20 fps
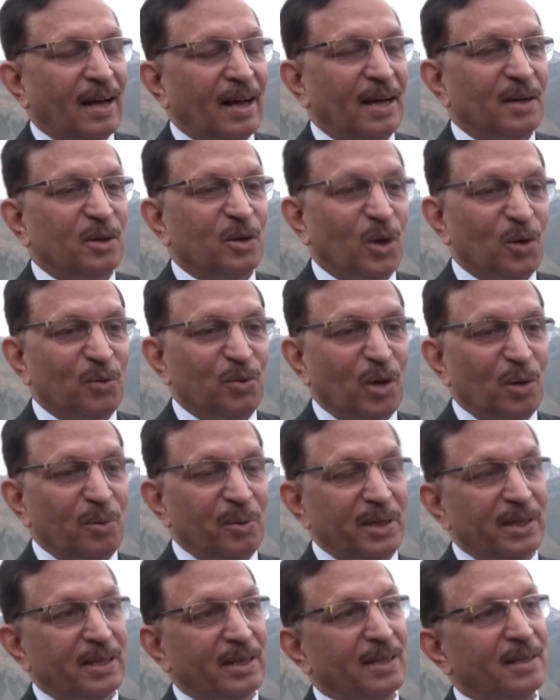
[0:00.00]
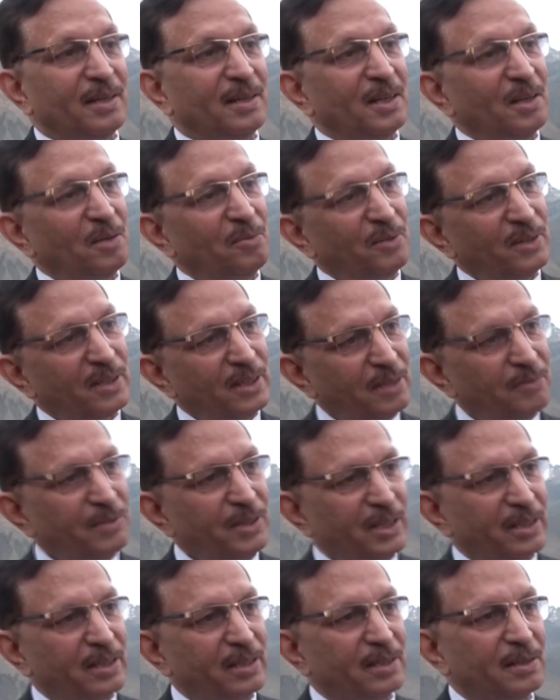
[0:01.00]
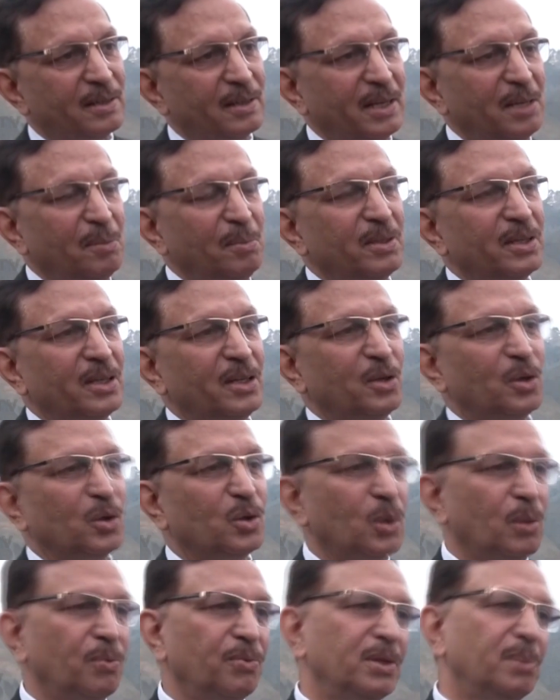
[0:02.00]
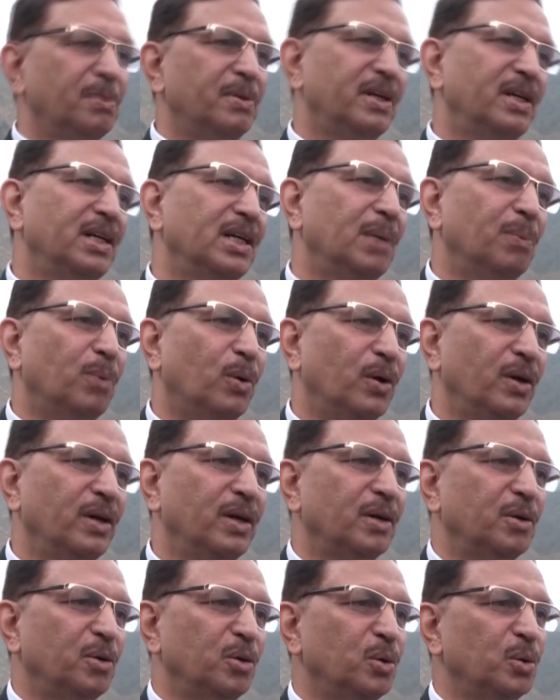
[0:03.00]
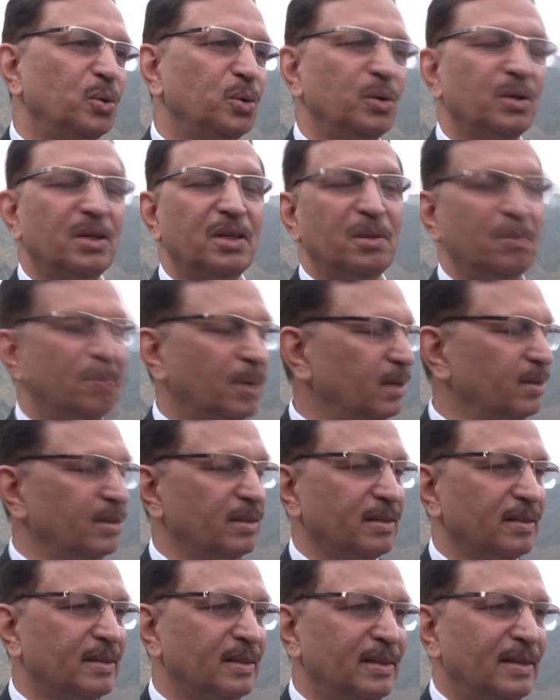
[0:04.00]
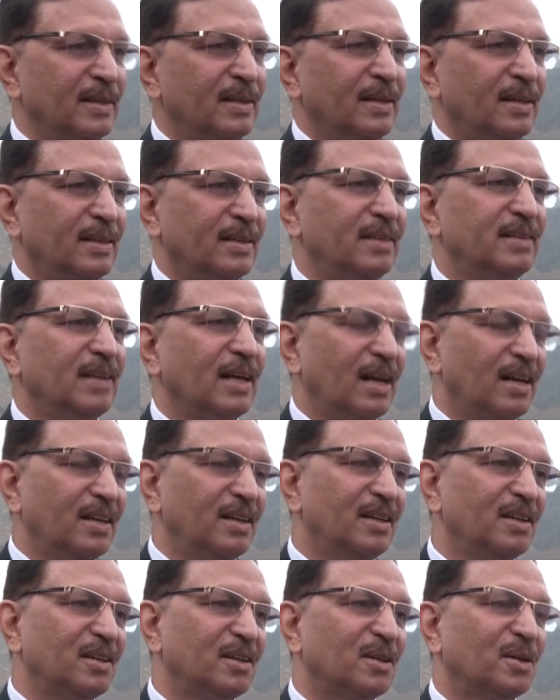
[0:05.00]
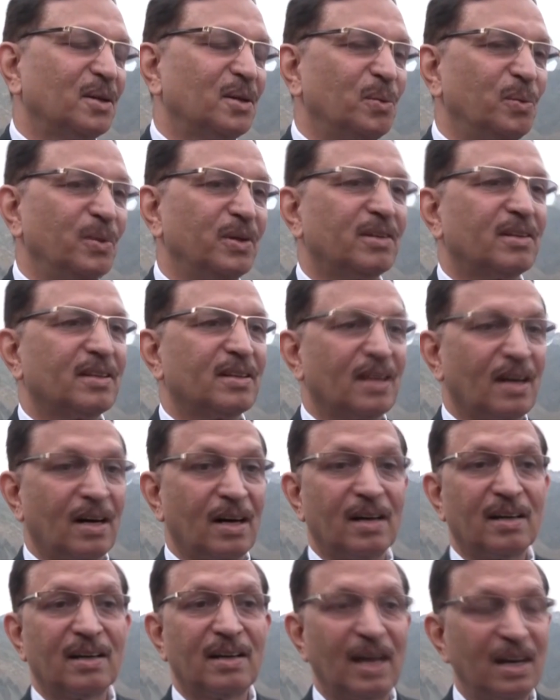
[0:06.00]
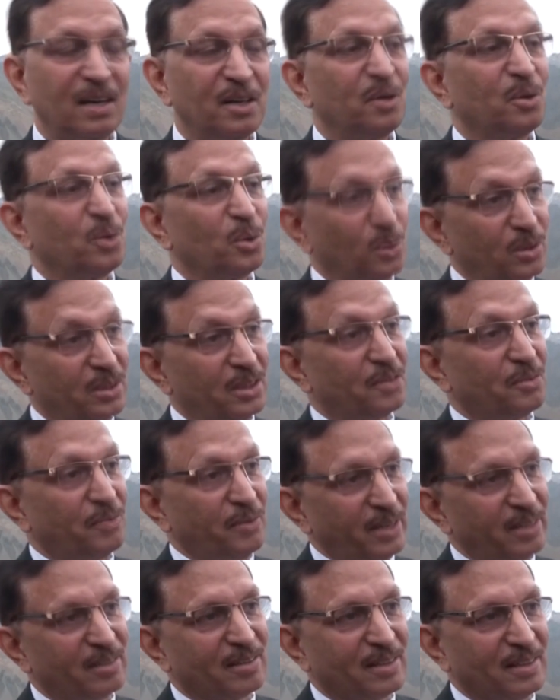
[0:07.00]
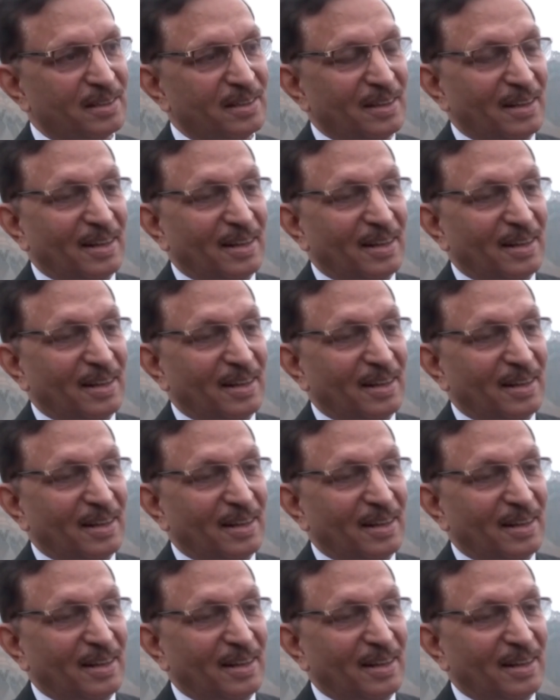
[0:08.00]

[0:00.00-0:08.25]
And God forbid, if there's an enemy sitting on top with a machine gun pointing at you, you can imagine the challenges which our gallant soldiers faced.